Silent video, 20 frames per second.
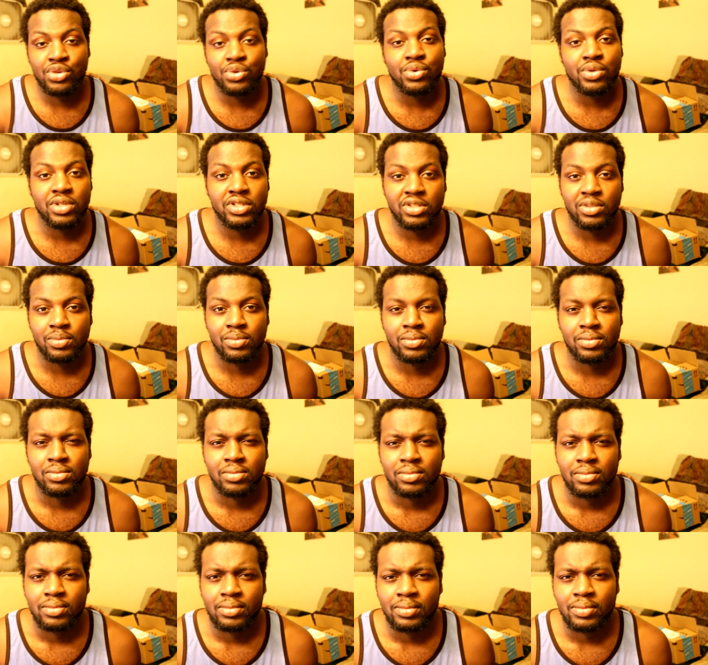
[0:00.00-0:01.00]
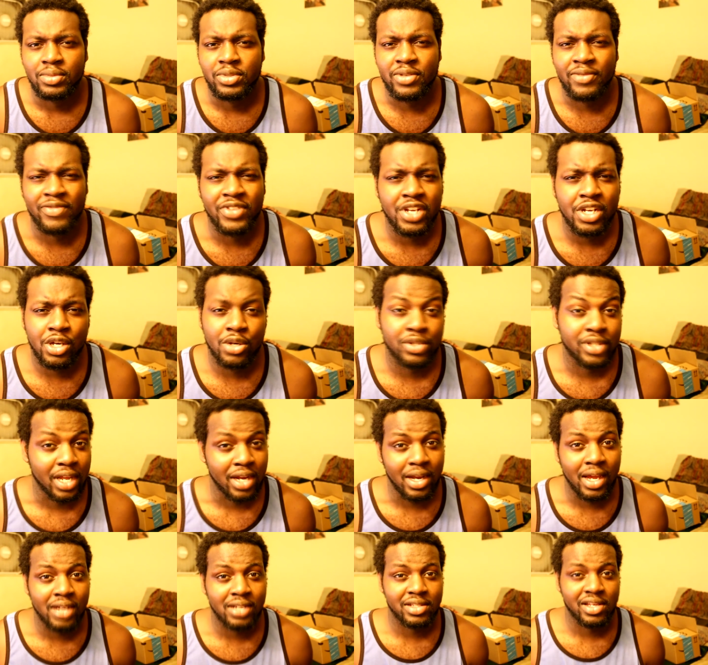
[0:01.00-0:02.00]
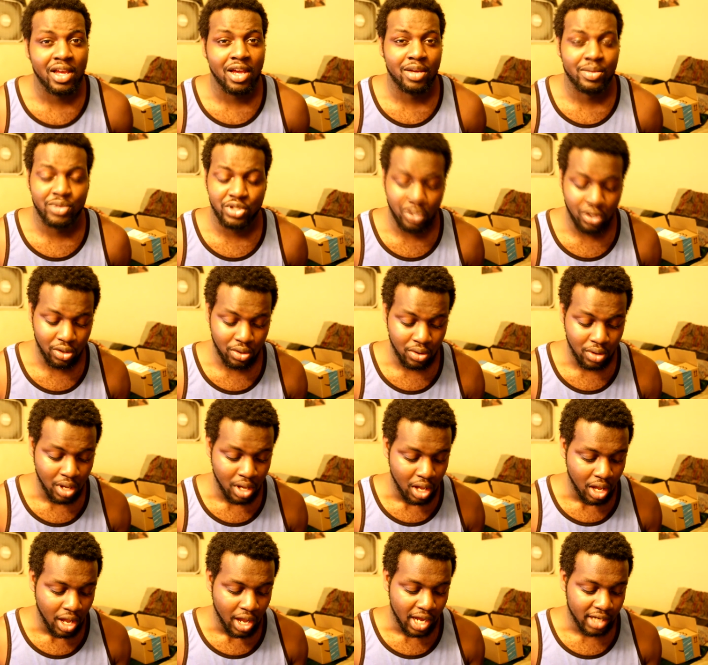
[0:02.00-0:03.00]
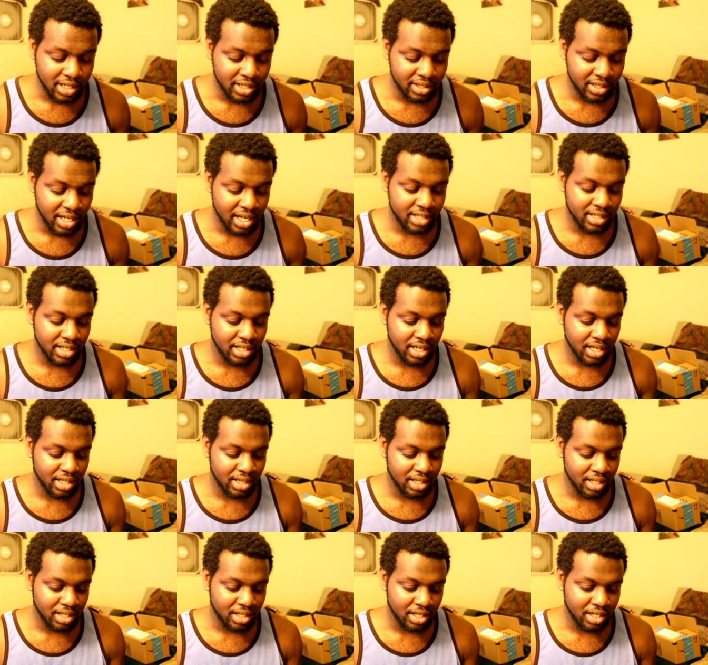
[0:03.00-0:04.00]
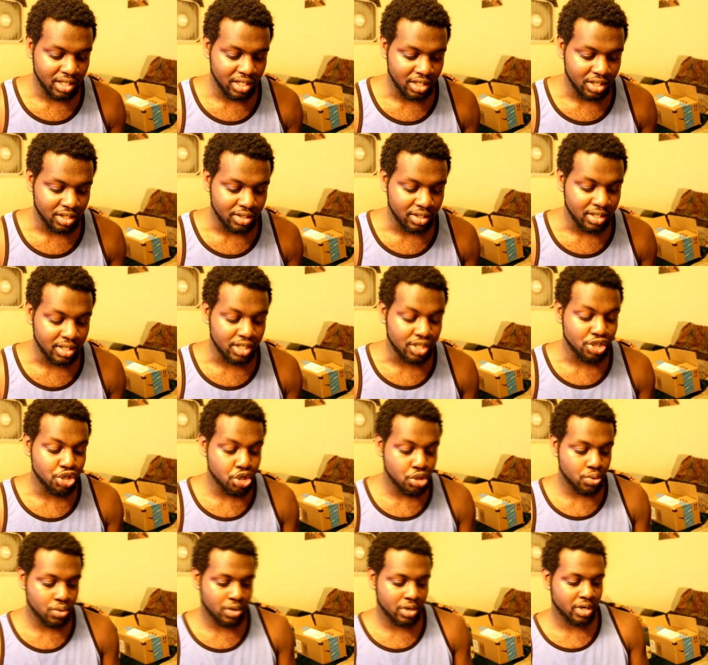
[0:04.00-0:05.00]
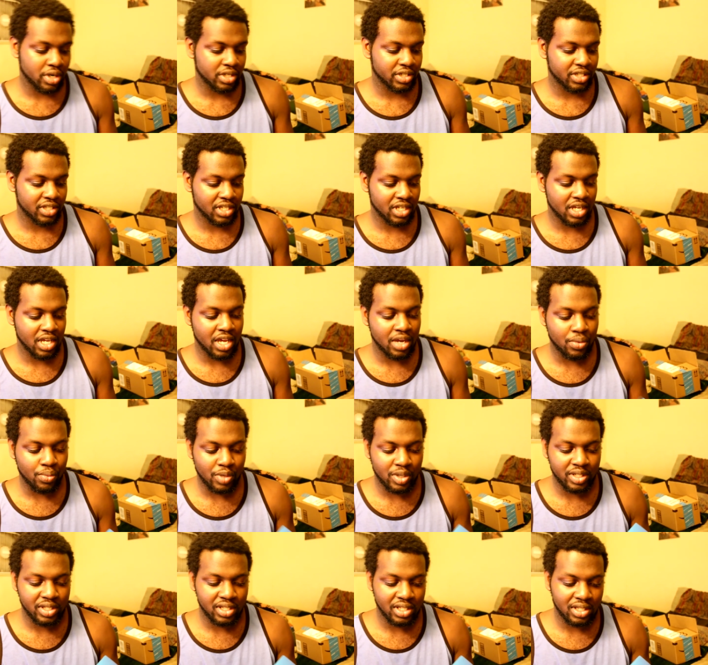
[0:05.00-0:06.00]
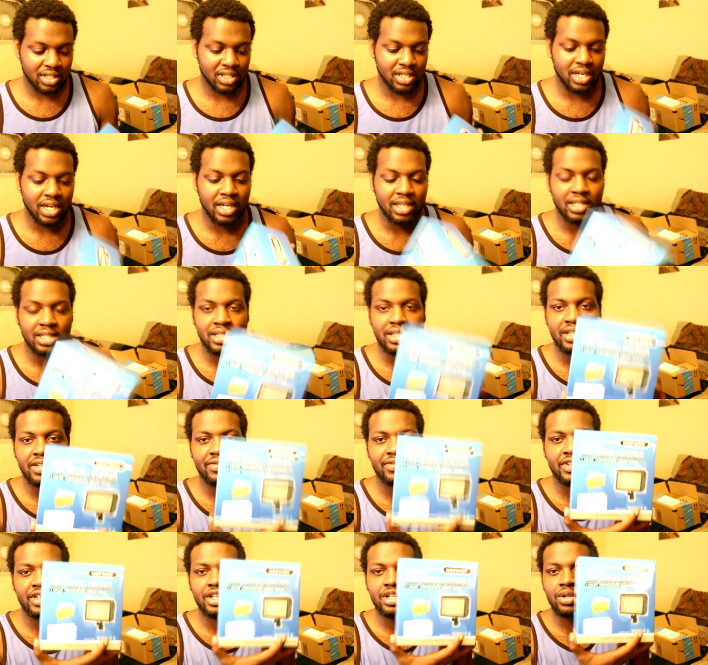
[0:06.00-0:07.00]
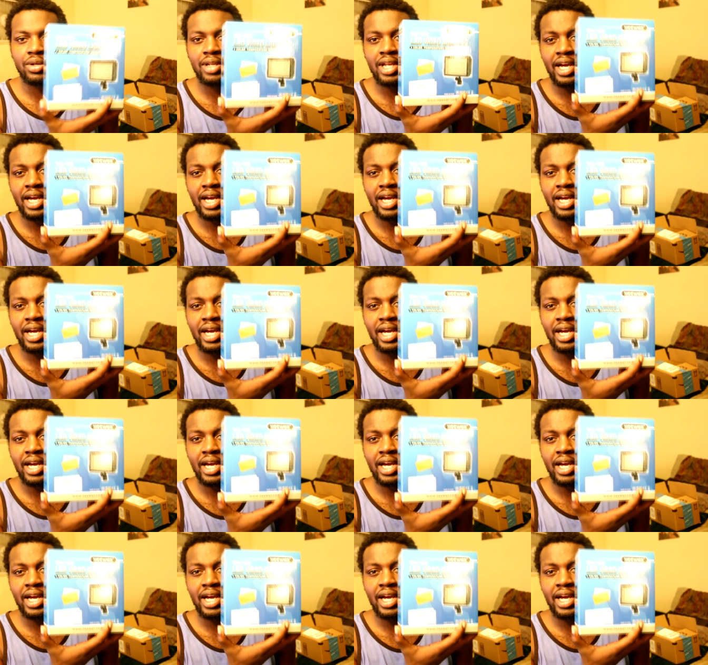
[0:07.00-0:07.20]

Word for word: doing some videos at nighttime, so I decided to get the newer CN-160 LED video